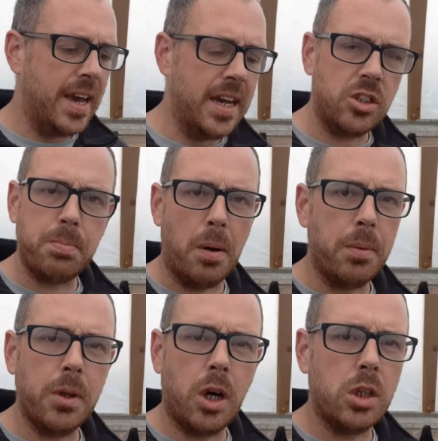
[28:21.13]
Just
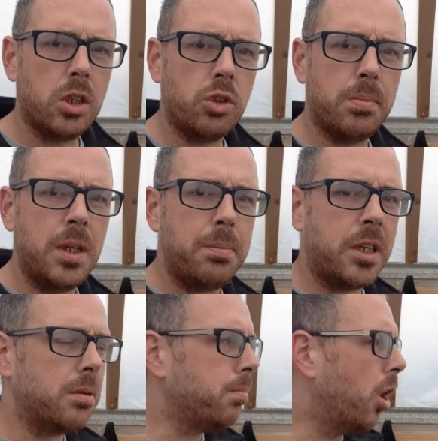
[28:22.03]
popped up the garden, do some little
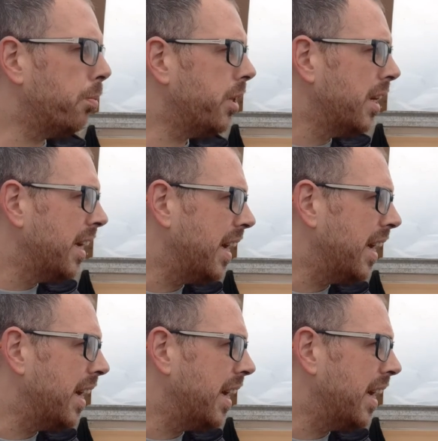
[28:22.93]
bits and bobs.